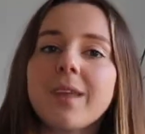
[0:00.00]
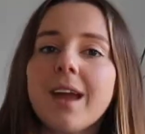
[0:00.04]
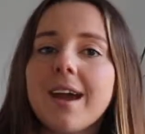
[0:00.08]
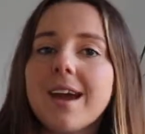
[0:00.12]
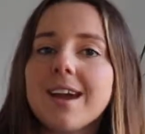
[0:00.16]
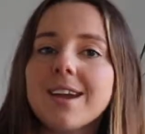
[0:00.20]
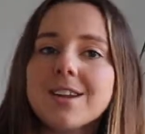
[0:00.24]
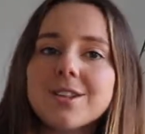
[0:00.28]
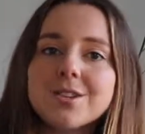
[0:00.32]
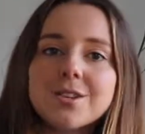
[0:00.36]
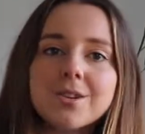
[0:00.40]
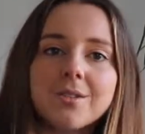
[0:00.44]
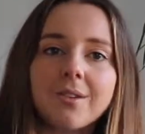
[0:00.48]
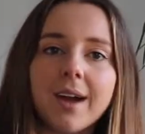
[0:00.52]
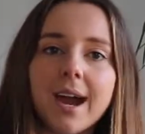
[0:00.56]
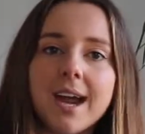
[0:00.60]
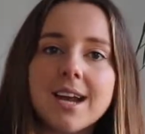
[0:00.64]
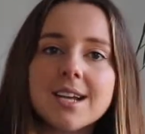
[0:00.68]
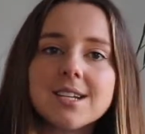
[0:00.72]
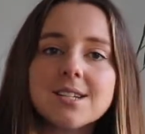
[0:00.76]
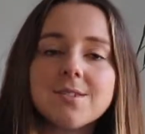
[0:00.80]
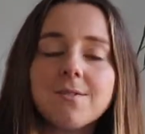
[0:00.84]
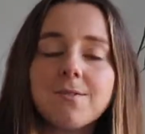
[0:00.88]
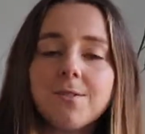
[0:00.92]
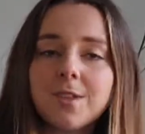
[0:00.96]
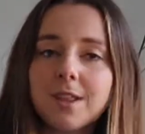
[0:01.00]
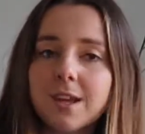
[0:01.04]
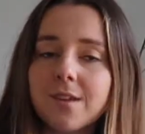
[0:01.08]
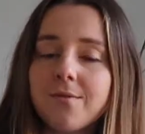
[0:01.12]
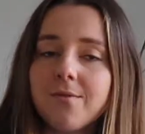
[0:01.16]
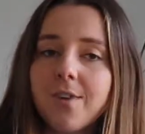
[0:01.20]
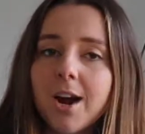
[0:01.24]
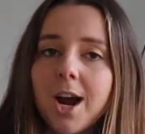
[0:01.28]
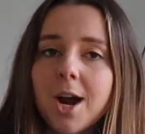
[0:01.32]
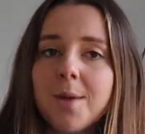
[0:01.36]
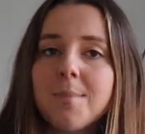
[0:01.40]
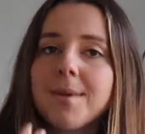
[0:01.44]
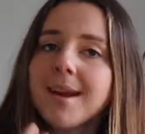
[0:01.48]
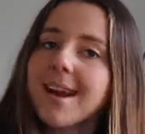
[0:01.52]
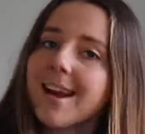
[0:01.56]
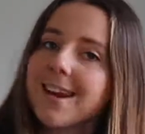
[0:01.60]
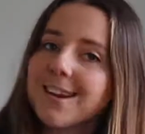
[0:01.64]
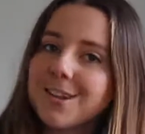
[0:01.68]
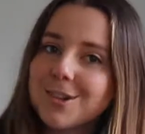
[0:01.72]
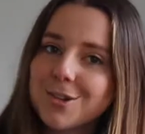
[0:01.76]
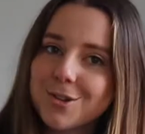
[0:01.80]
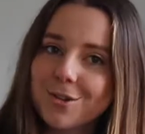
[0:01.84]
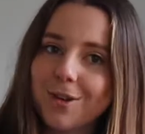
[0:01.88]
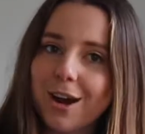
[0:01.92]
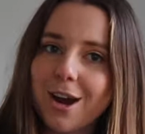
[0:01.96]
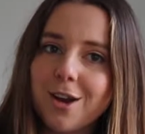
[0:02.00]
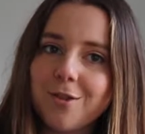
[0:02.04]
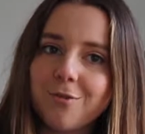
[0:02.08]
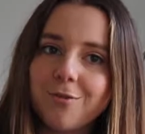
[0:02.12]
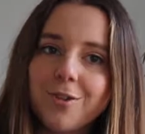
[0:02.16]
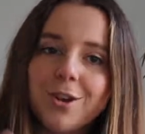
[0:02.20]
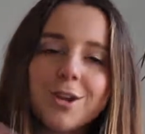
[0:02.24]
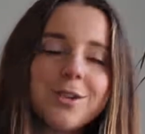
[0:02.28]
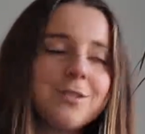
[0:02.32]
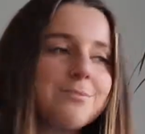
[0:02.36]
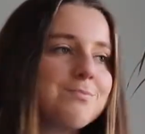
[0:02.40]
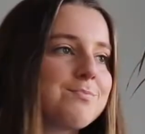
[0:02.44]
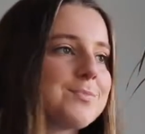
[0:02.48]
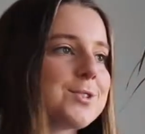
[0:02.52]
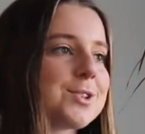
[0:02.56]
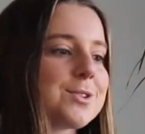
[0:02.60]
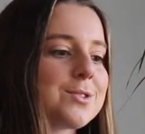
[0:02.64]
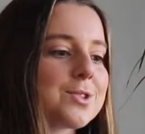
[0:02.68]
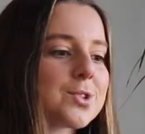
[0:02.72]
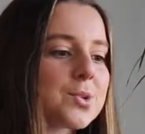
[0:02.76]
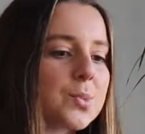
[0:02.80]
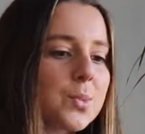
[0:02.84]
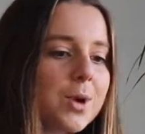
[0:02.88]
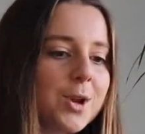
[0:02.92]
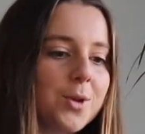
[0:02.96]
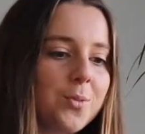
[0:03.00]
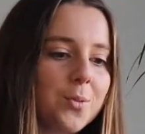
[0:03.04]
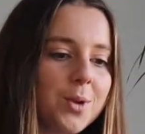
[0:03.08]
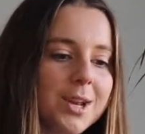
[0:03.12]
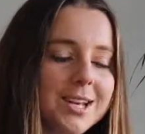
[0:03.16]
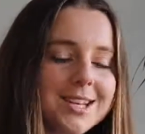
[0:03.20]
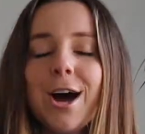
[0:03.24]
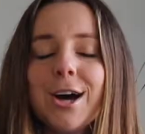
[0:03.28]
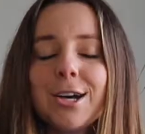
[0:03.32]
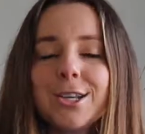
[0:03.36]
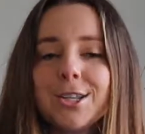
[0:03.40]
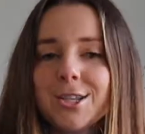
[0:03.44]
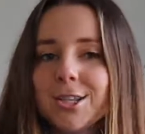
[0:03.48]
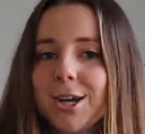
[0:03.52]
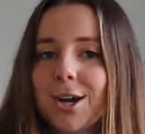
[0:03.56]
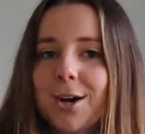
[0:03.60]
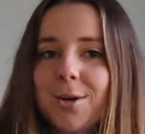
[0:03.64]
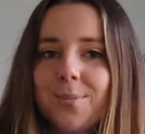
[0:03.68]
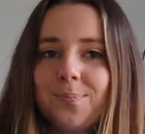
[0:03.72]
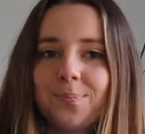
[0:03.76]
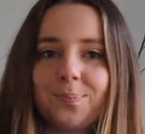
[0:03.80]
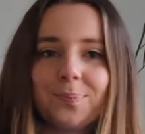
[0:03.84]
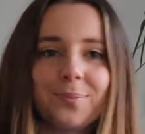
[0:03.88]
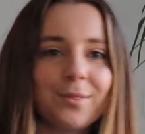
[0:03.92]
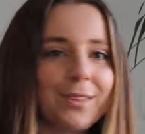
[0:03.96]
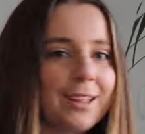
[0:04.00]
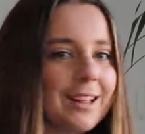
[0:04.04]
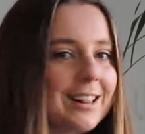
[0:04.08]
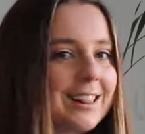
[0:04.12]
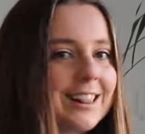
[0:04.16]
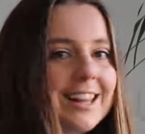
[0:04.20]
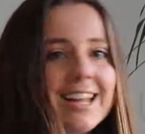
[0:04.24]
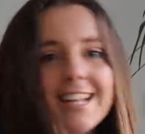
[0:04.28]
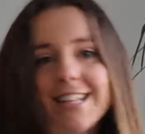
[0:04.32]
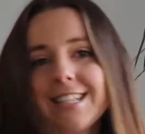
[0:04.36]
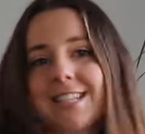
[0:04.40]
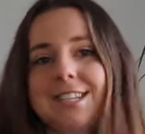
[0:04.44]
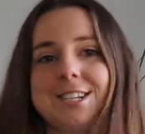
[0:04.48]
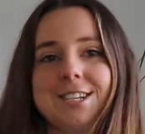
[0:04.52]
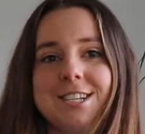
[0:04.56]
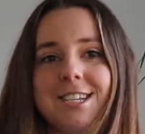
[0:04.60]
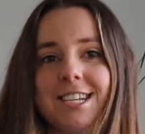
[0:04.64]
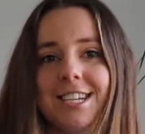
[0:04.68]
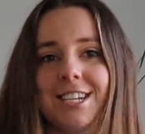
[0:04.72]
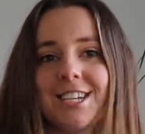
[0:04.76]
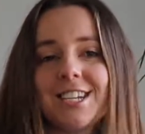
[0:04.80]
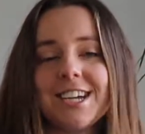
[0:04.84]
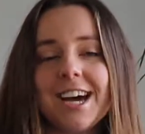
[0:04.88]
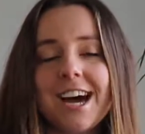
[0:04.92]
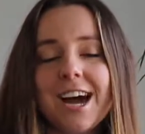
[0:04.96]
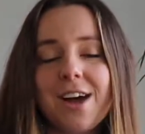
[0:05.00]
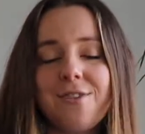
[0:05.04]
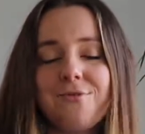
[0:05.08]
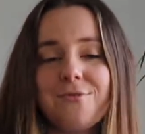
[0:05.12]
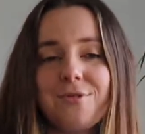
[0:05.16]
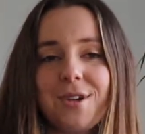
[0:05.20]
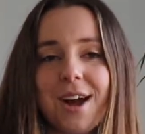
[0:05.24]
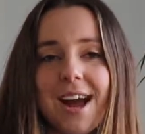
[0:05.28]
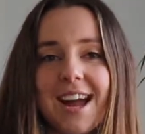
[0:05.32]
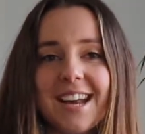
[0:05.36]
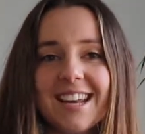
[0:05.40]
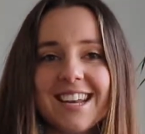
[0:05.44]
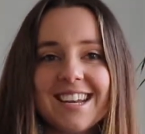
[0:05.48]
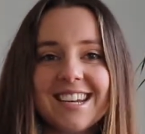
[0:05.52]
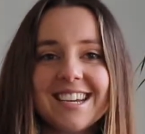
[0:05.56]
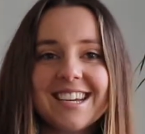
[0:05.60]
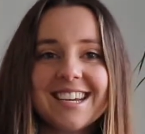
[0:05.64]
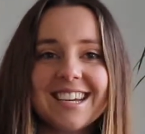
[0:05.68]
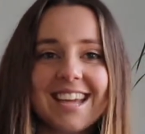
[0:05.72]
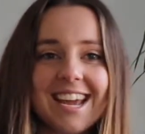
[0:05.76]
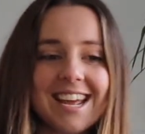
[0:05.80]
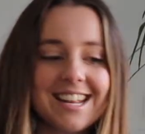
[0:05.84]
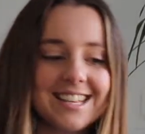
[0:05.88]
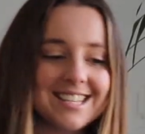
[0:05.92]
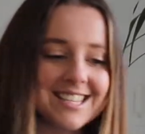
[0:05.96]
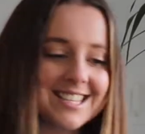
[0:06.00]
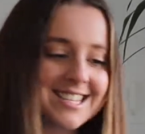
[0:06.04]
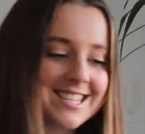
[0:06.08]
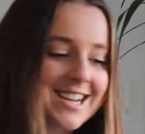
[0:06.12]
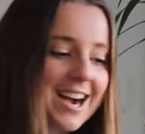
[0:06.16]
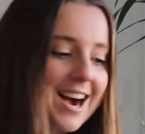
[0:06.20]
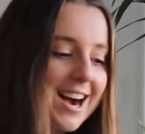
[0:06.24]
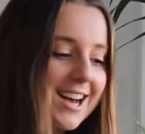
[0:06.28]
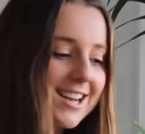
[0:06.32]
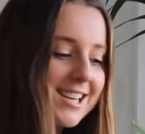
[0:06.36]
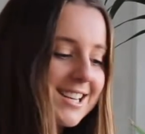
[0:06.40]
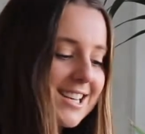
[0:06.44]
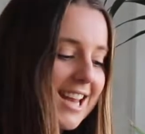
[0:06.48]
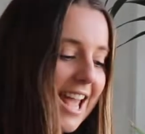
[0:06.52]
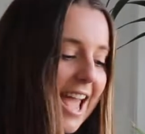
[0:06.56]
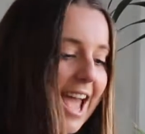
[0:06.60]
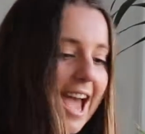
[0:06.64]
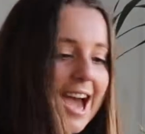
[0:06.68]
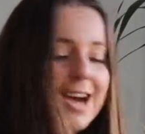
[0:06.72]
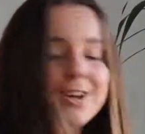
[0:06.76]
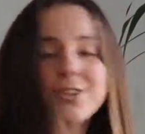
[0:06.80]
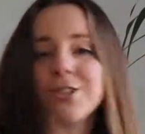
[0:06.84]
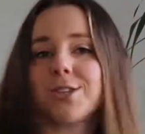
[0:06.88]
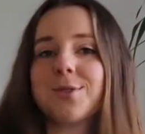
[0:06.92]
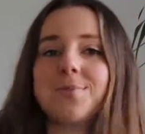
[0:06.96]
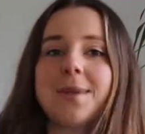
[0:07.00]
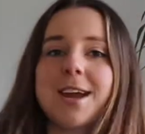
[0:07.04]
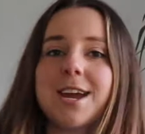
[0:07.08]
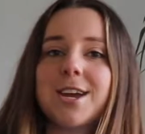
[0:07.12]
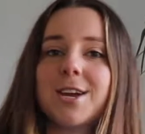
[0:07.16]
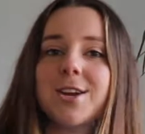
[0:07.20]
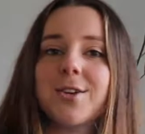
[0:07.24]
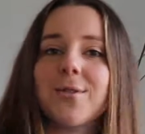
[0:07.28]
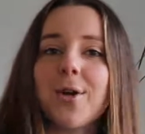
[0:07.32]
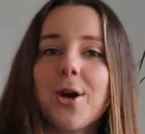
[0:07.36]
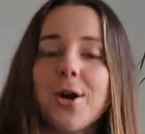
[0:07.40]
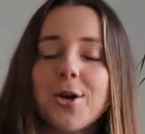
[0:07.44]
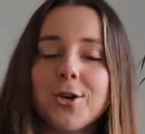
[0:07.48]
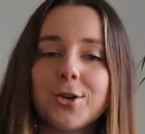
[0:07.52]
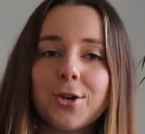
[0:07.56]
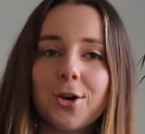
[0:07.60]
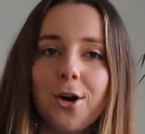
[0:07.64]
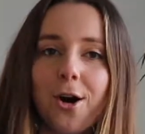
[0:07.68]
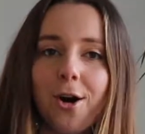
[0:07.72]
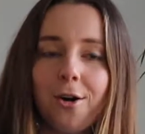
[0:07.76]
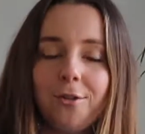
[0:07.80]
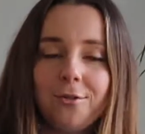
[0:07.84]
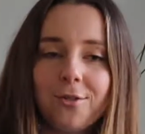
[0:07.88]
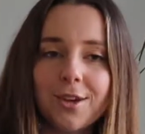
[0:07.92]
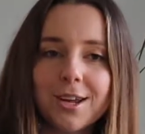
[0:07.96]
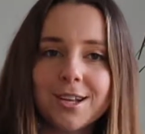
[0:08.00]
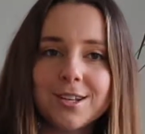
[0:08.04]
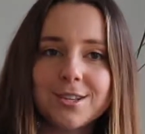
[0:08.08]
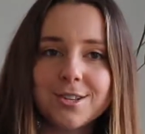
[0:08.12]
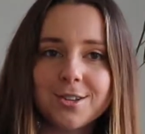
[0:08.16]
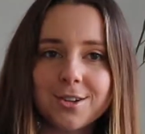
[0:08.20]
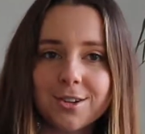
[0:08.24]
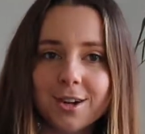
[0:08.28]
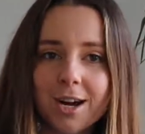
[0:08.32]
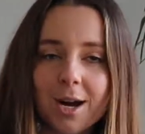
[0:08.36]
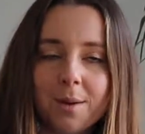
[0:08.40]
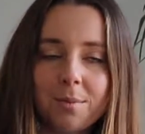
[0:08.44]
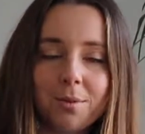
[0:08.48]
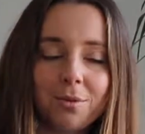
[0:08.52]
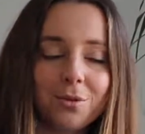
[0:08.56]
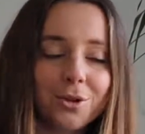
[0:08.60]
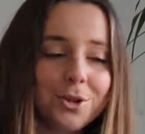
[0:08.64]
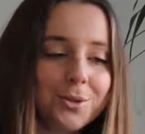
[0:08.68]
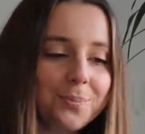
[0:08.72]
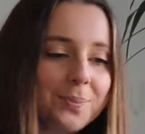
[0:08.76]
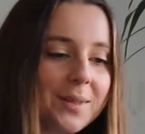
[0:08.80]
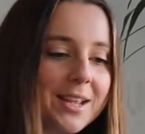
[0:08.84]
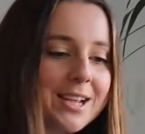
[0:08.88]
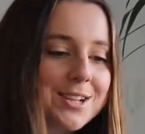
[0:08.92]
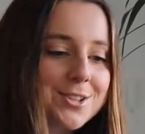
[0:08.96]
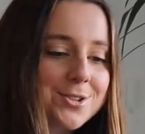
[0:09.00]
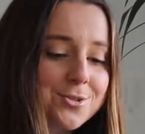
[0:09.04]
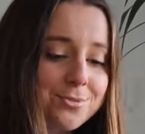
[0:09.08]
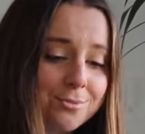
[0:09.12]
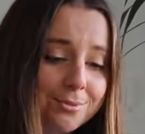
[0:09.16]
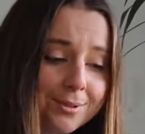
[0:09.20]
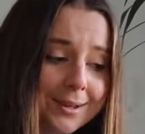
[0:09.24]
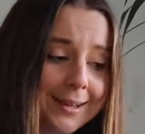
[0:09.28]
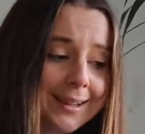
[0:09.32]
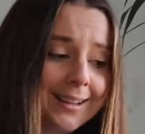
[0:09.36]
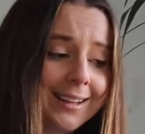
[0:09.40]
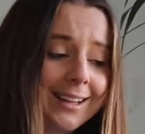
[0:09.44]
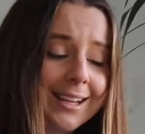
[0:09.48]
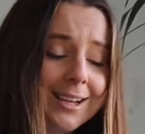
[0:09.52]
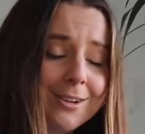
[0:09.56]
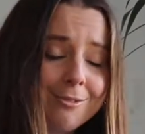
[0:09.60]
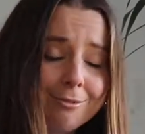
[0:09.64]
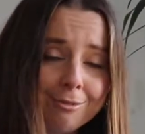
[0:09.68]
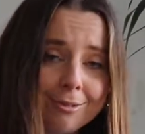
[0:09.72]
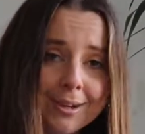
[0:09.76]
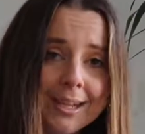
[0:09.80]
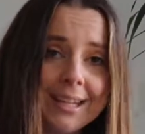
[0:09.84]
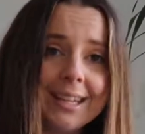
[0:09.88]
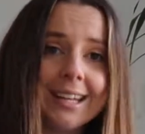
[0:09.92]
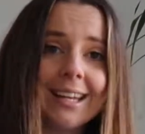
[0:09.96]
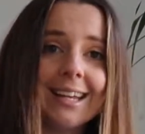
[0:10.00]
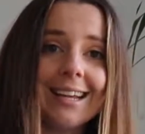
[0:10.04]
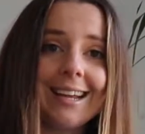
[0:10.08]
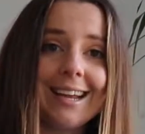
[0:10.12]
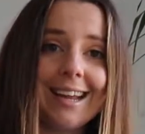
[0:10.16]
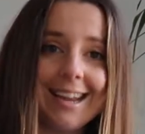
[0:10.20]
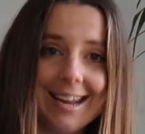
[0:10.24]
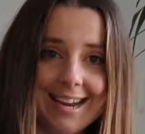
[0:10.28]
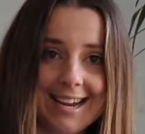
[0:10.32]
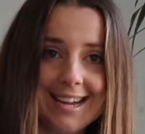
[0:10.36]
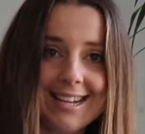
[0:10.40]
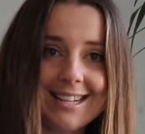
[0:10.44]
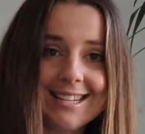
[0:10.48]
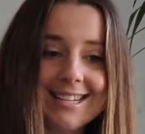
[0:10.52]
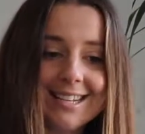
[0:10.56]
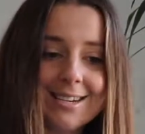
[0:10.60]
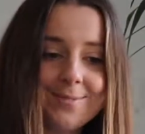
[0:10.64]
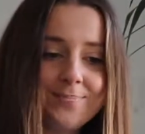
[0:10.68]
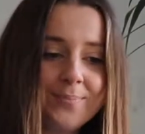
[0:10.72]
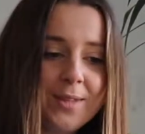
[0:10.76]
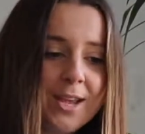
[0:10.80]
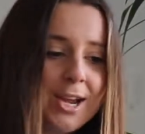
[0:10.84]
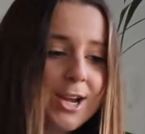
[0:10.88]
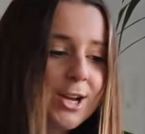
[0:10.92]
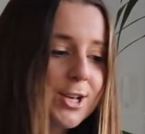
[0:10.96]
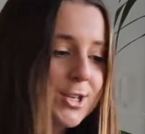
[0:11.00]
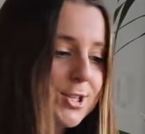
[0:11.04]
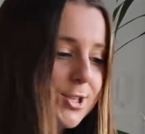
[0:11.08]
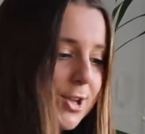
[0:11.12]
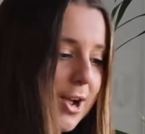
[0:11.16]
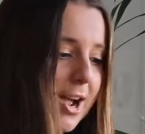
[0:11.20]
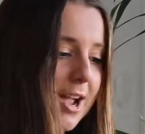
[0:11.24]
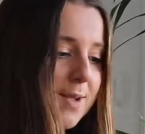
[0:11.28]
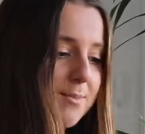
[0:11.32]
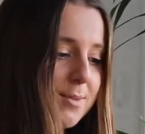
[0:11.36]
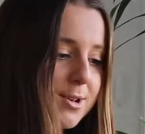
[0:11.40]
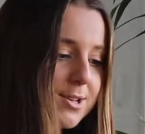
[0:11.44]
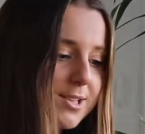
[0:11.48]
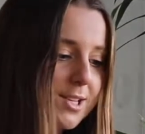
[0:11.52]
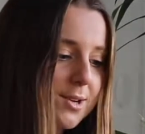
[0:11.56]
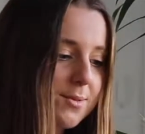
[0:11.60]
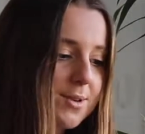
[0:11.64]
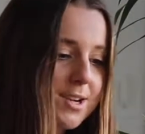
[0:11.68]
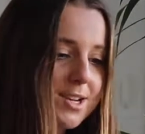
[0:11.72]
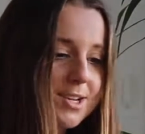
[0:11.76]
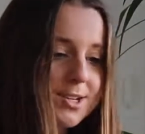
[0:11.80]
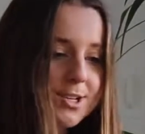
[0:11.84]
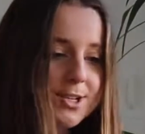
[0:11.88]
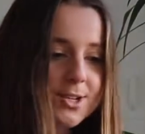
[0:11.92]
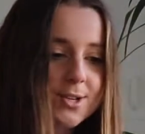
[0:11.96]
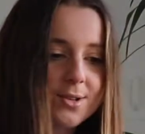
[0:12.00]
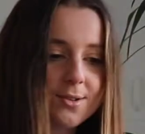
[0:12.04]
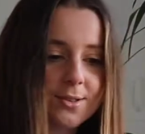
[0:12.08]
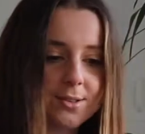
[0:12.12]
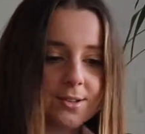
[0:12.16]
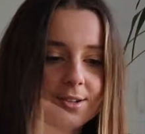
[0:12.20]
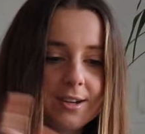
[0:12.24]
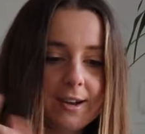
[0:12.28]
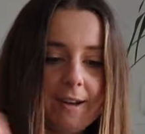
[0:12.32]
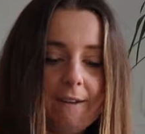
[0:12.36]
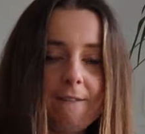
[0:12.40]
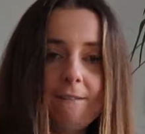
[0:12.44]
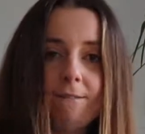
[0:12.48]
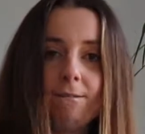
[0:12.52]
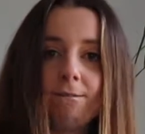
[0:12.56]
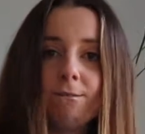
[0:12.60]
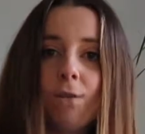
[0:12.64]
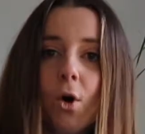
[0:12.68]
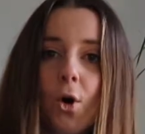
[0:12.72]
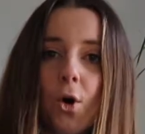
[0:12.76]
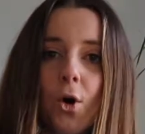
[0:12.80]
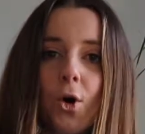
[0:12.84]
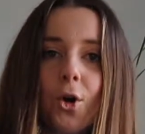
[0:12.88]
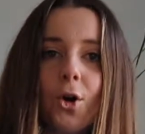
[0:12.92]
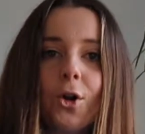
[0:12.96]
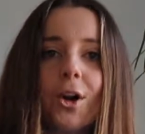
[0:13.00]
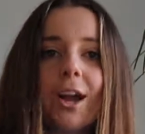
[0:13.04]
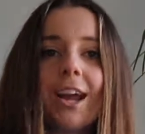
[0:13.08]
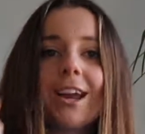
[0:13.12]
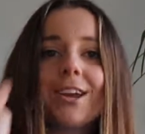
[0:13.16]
it's great for the environment and it's great for you. So it's a win-win. So let's just dive right in and get started. How do you make your own coffee scrub? Well, it's really, really easy. So I'm using 4